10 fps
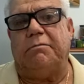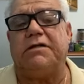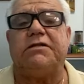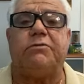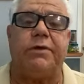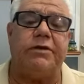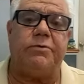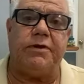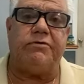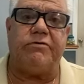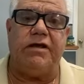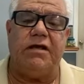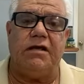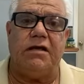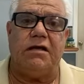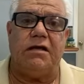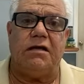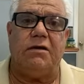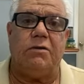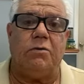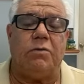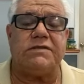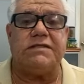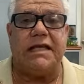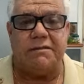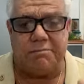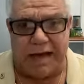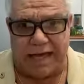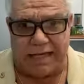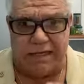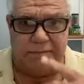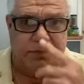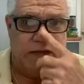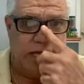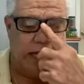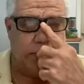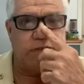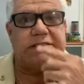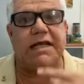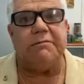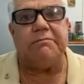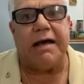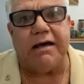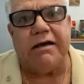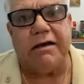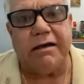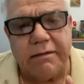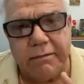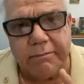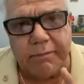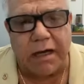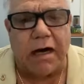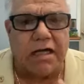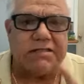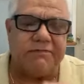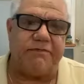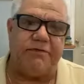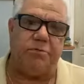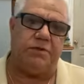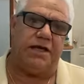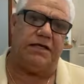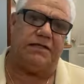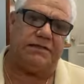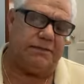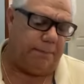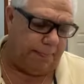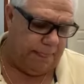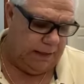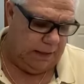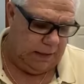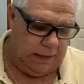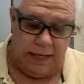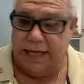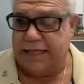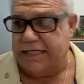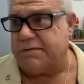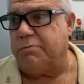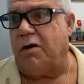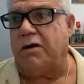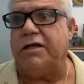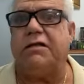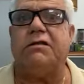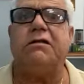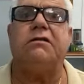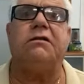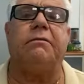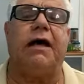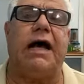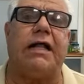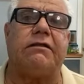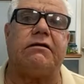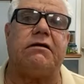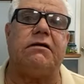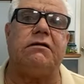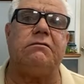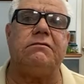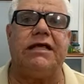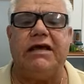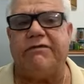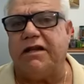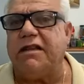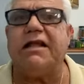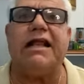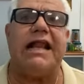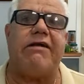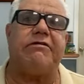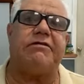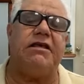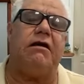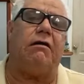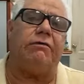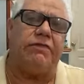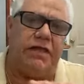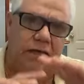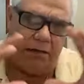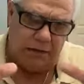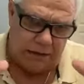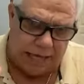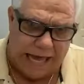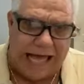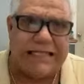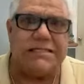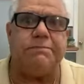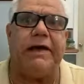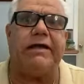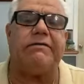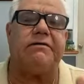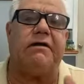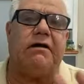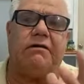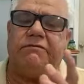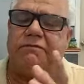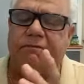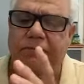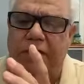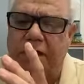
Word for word: Budget 2023 was sent back. And it was sent back because of a few things. And this morning, the article gave a little clarity on the aspects of